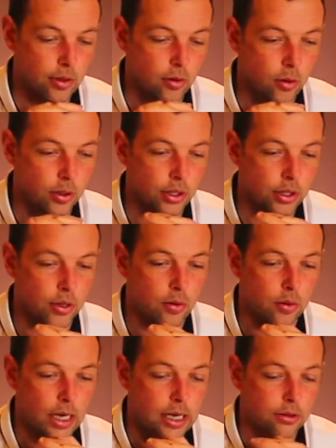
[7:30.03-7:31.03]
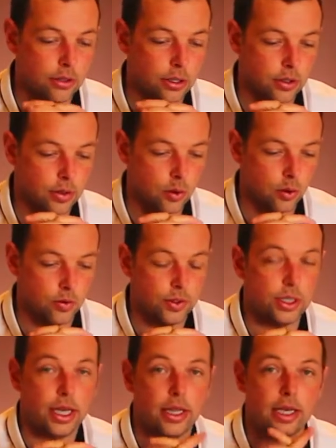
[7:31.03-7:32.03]
or you know, or how to sort of
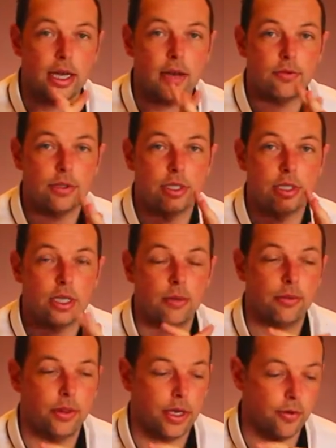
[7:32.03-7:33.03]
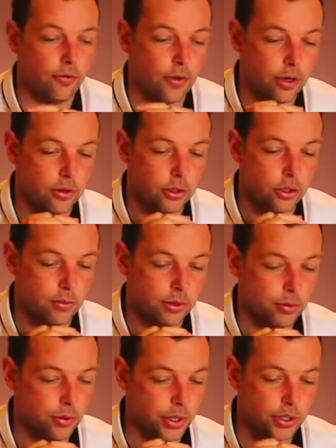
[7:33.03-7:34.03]
set the canvases up and that in Photoshop.
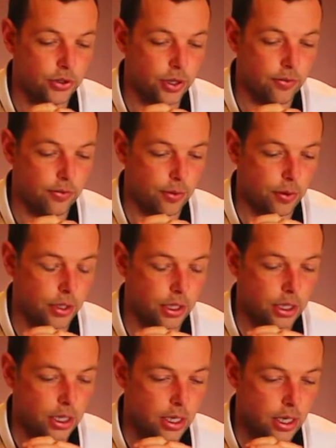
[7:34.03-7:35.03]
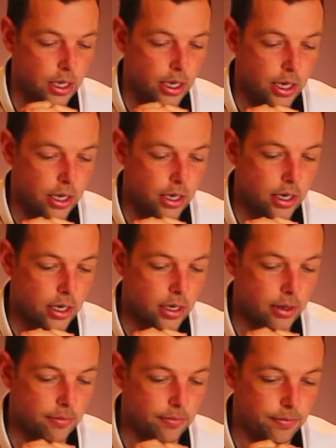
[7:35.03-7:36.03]
It's pretty straightforward.
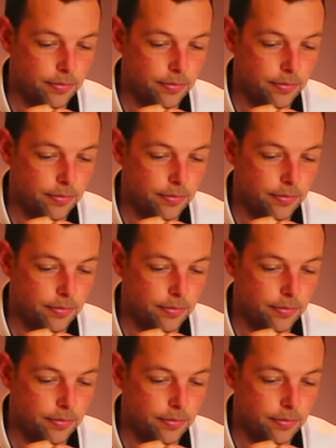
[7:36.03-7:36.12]
Yeah,